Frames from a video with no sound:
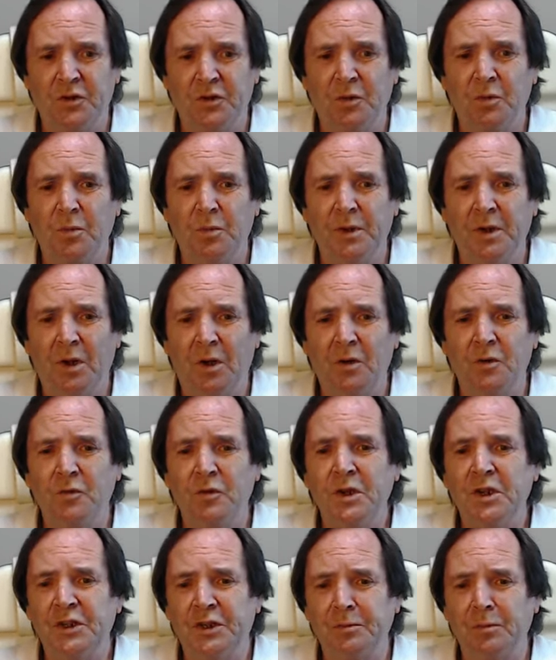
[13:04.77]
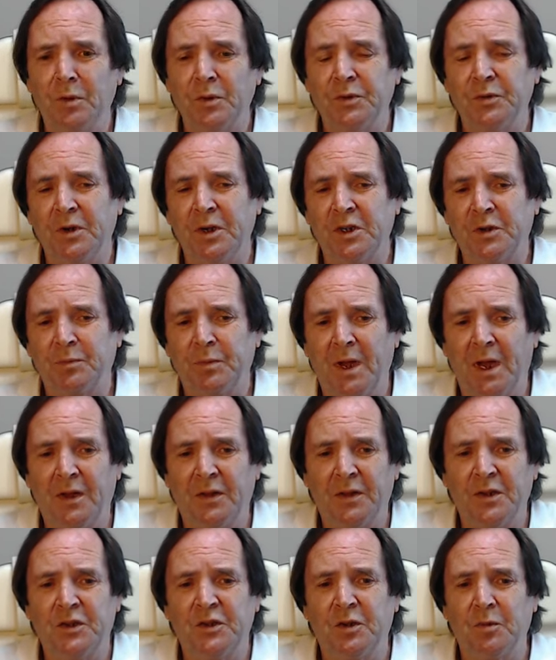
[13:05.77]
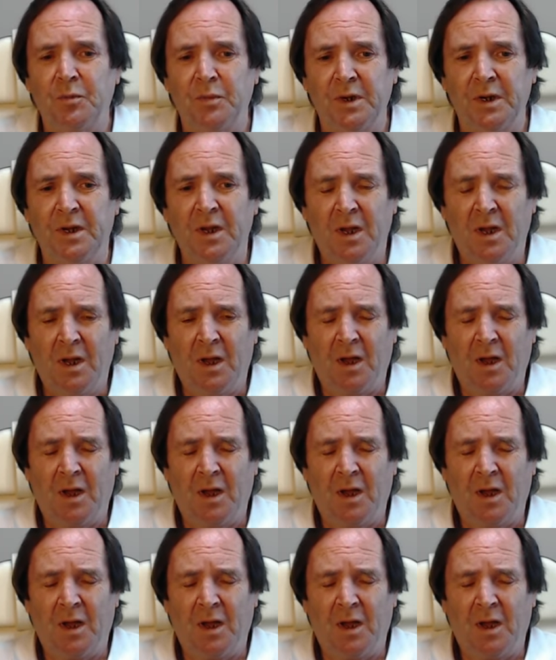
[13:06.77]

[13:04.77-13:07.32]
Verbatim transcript: so it would be unreasonable to expect this to be